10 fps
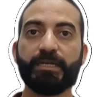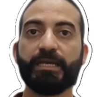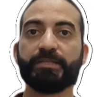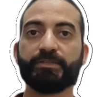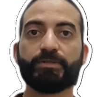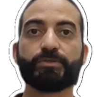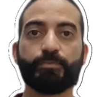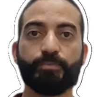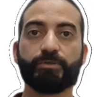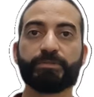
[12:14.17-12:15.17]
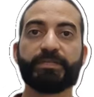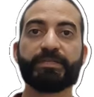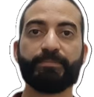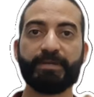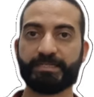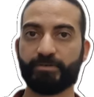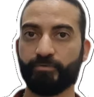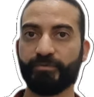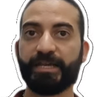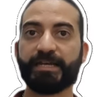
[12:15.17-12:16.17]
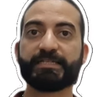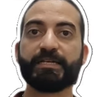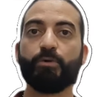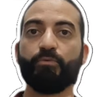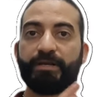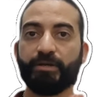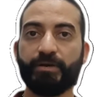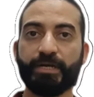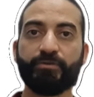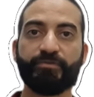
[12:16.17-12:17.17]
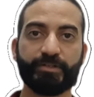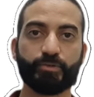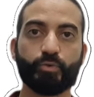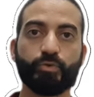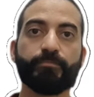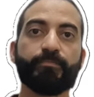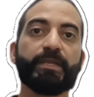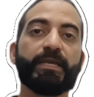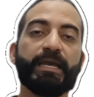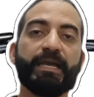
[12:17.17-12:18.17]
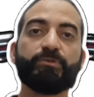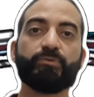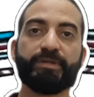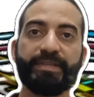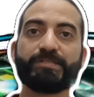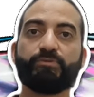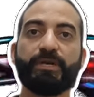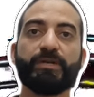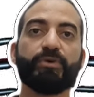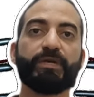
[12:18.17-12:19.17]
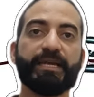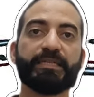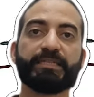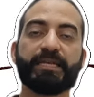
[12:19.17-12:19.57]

here and also put the place of x 1 over 2. And in this way,